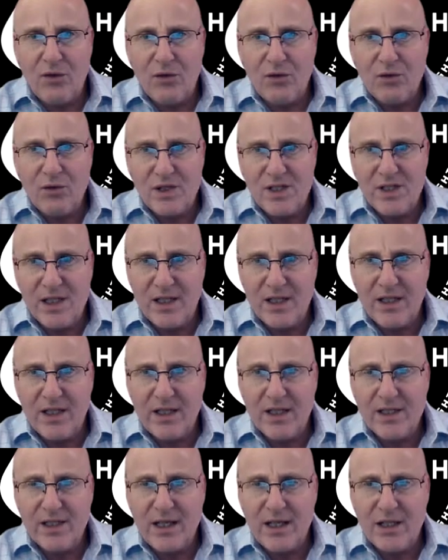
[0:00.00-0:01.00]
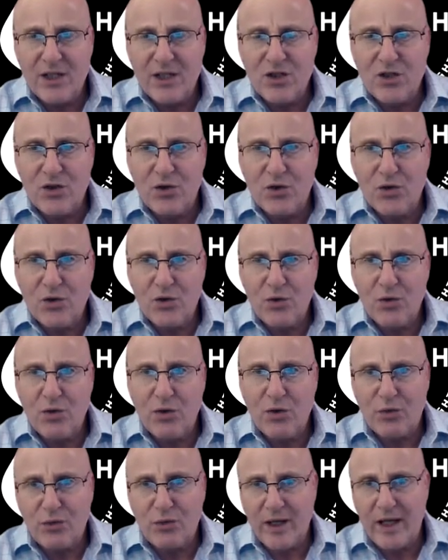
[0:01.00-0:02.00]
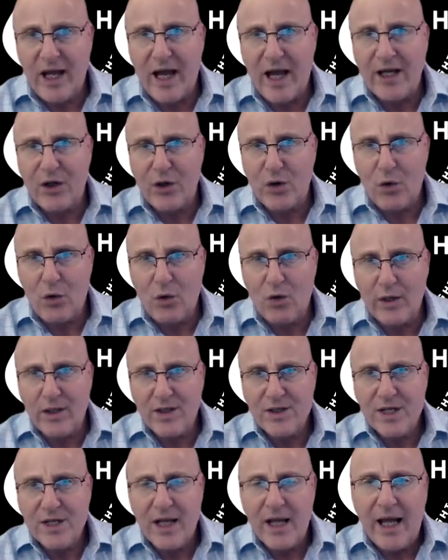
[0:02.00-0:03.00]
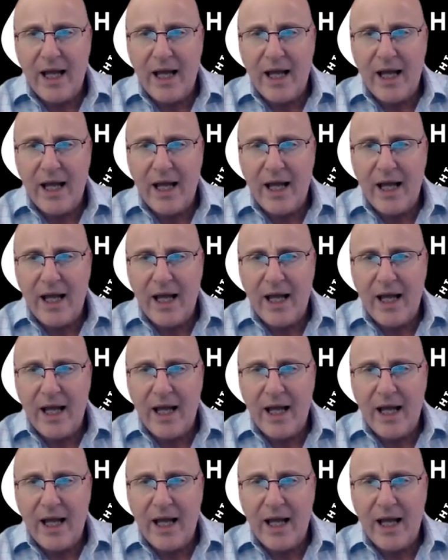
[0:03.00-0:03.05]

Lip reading: resilience into three categories.